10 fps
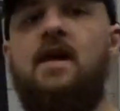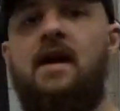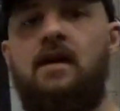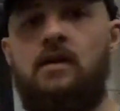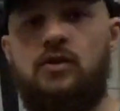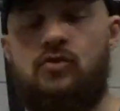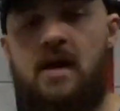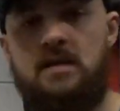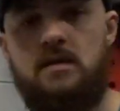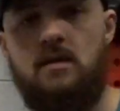then I can
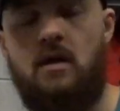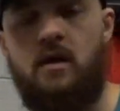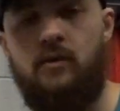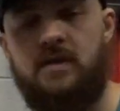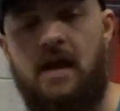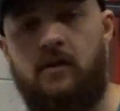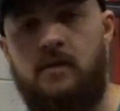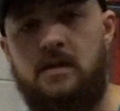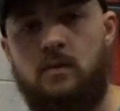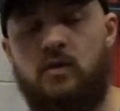address those
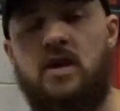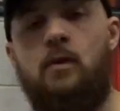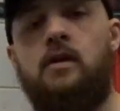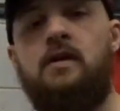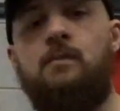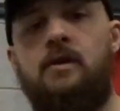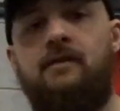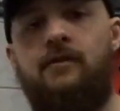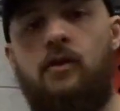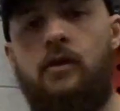calories, which I will
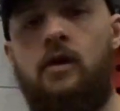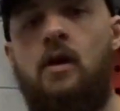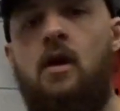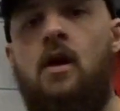explain further,